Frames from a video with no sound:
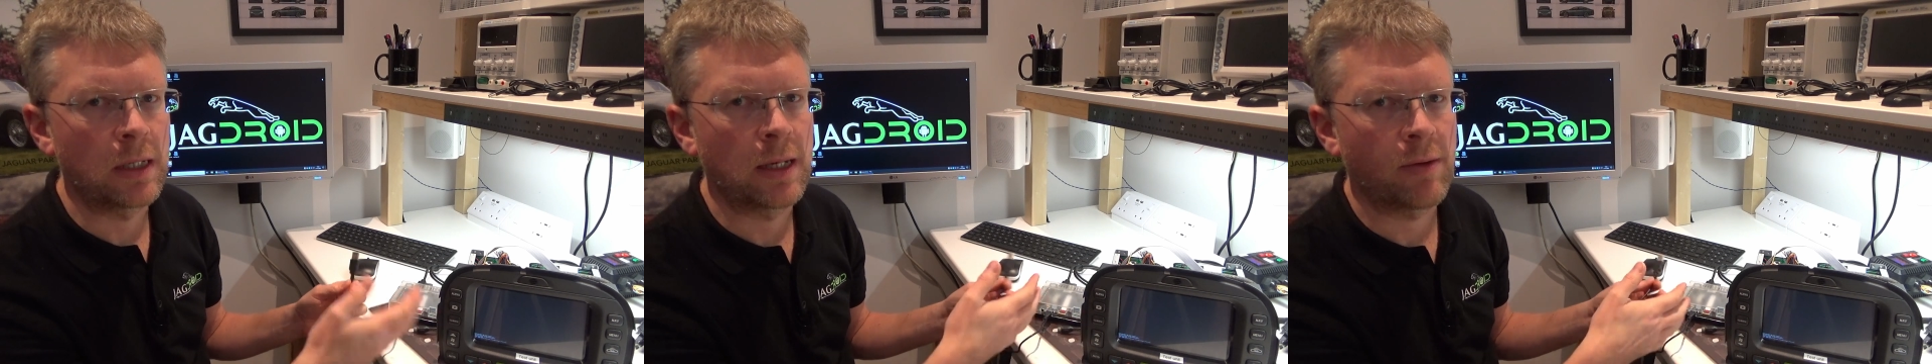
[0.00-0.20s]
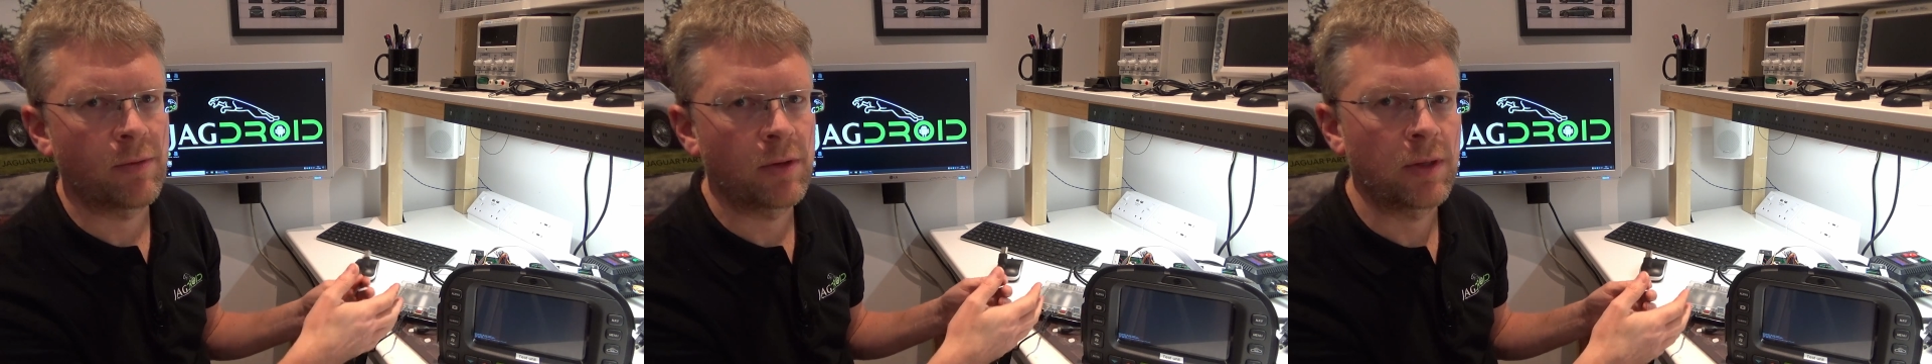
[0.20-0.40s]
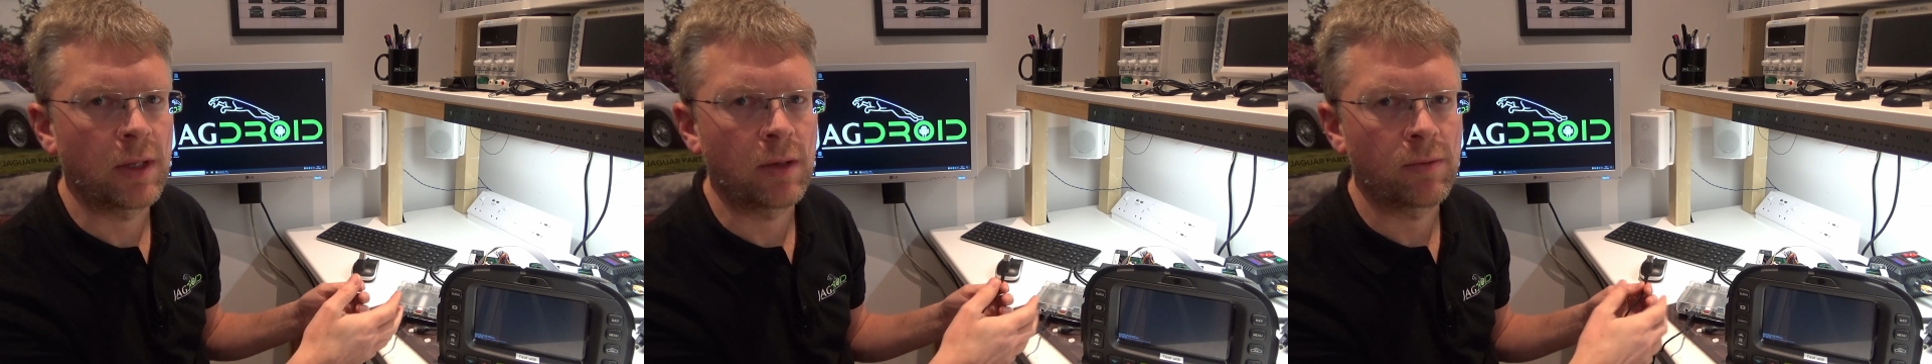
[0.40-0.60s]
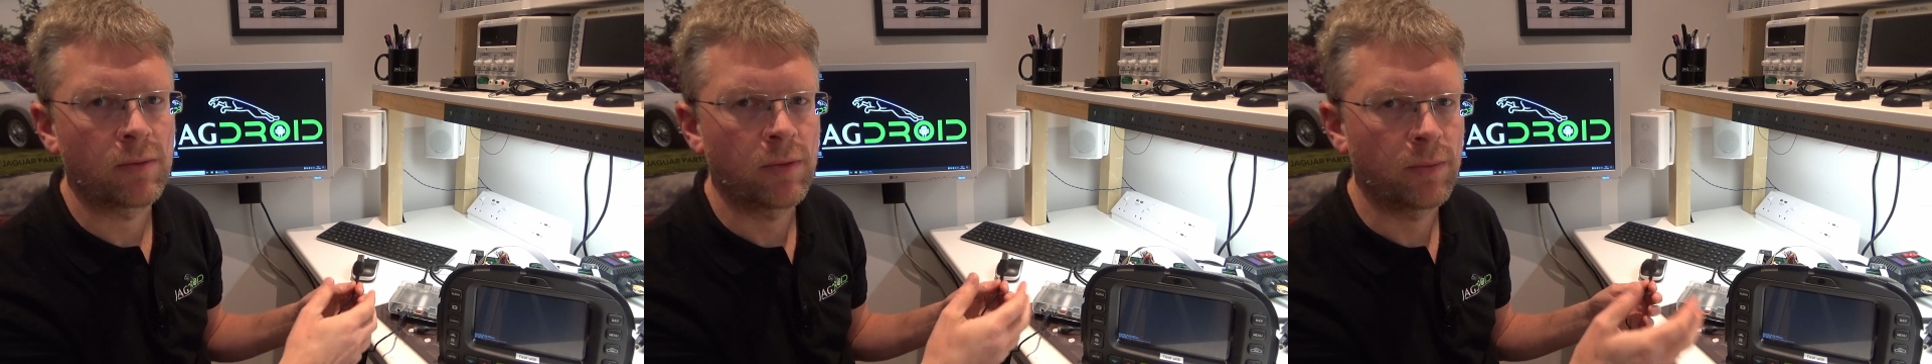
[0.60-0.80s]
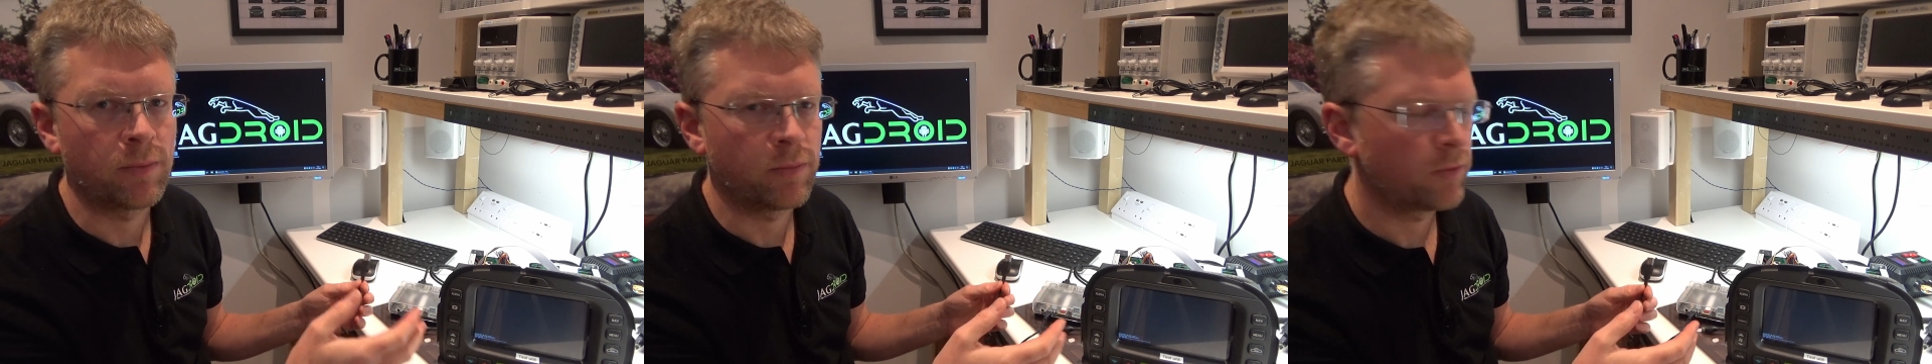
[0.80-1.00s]
and everything
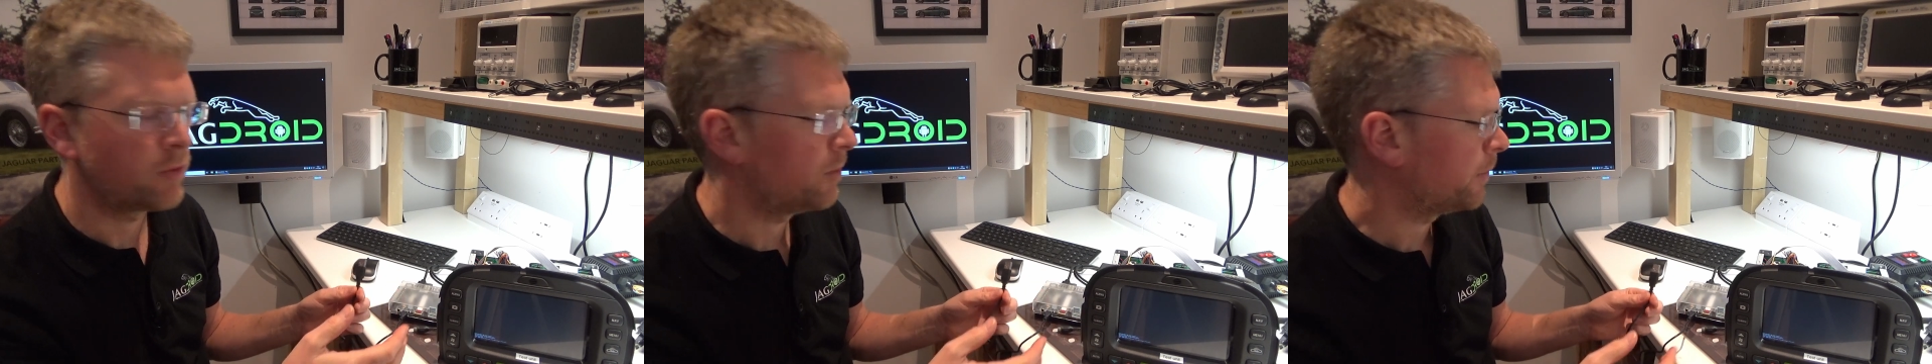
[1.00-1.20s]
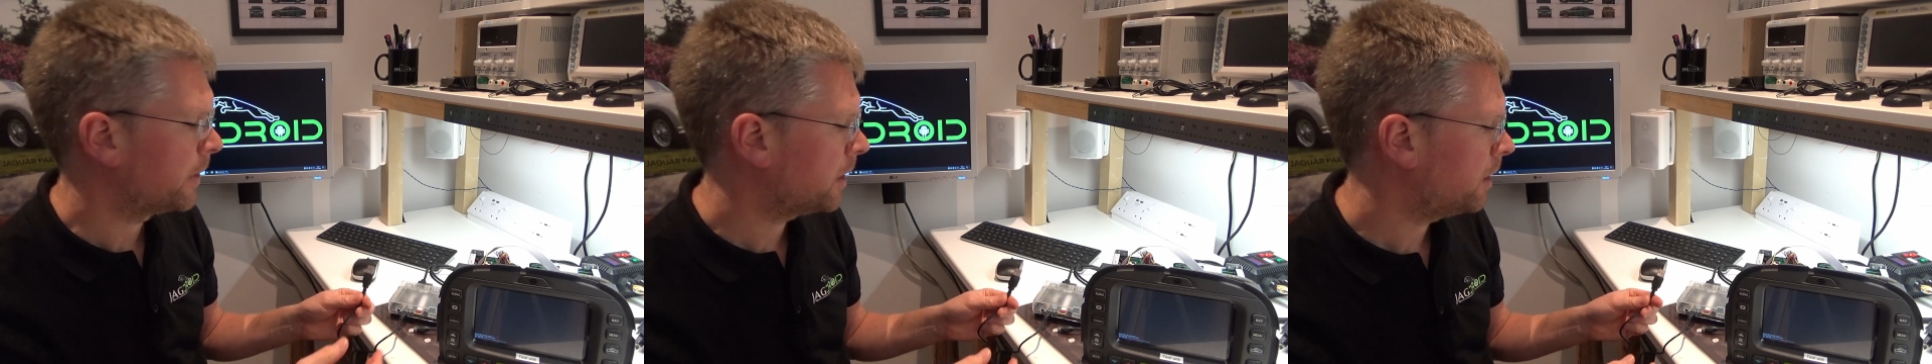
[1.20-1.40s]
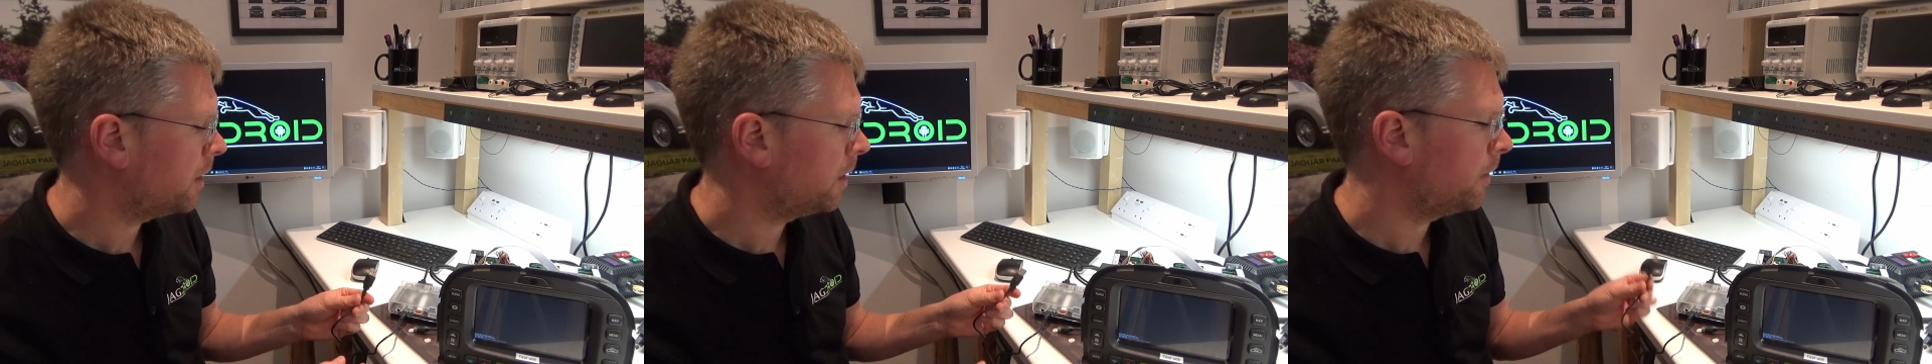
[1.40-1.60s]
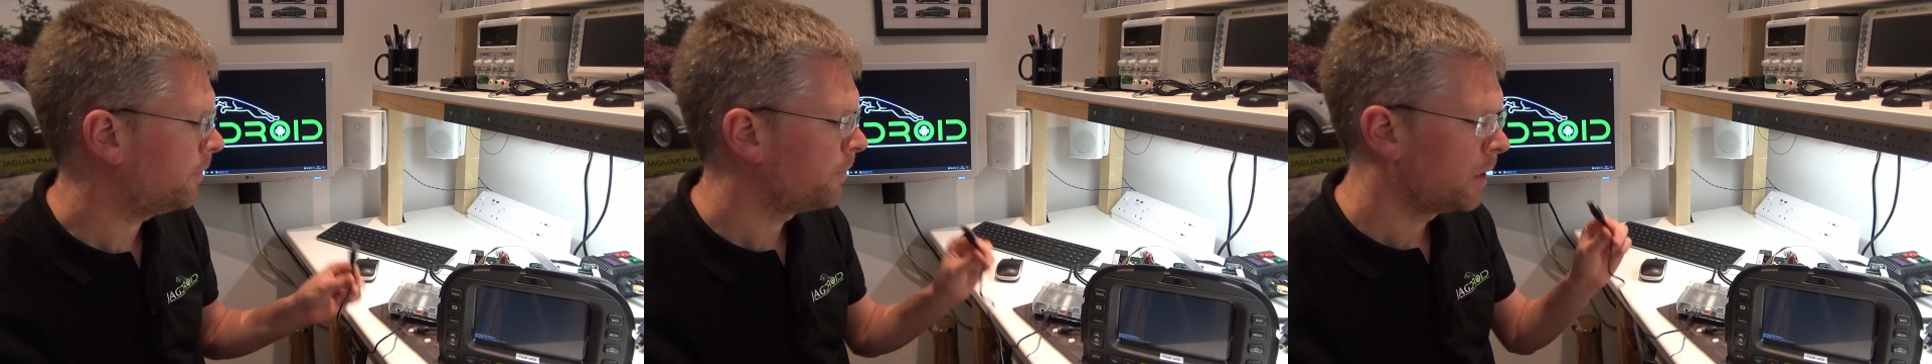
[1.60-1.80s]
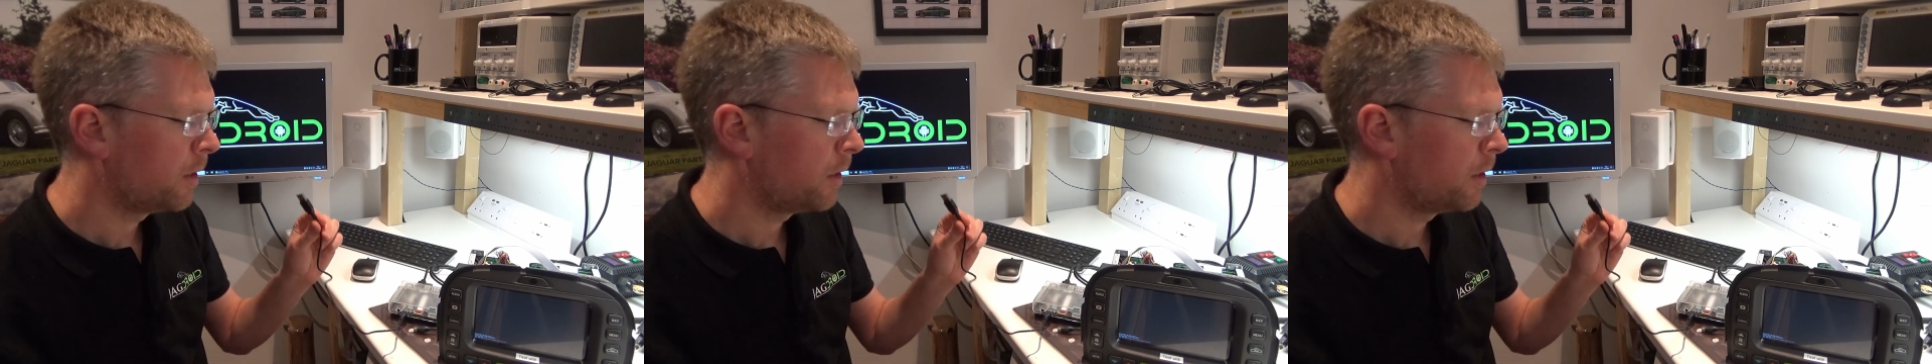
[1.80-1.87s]
from the car,